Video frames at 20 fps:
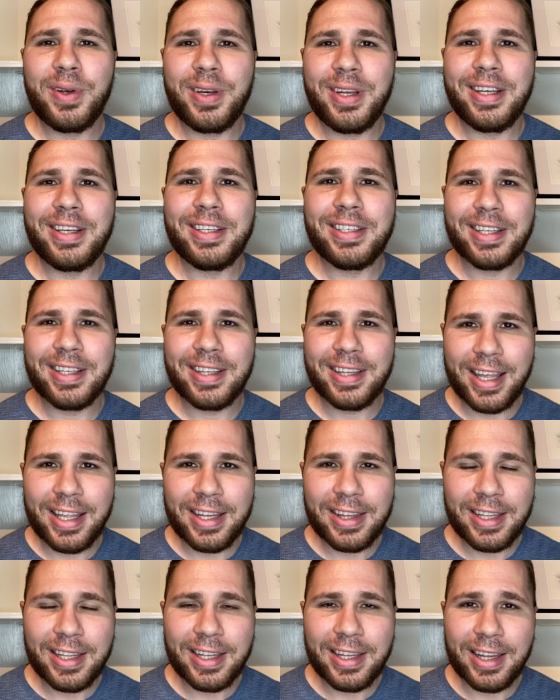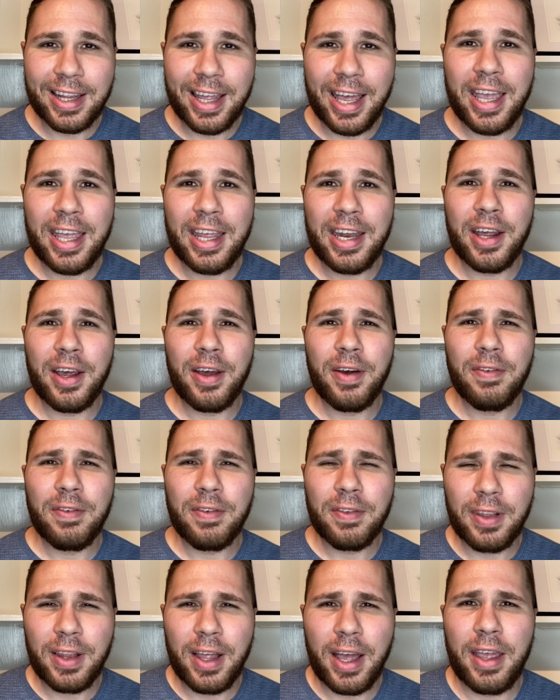need to let the light
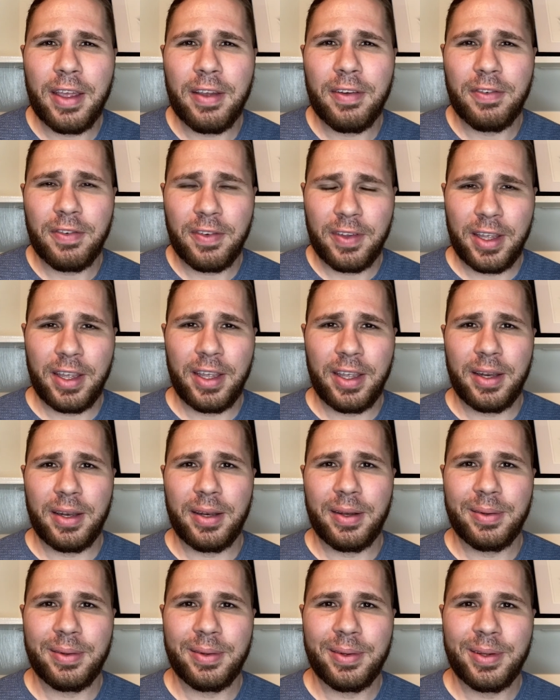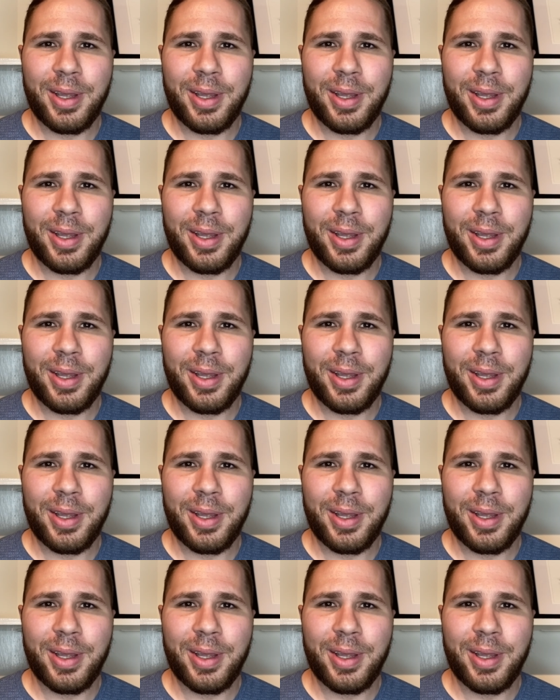of life in?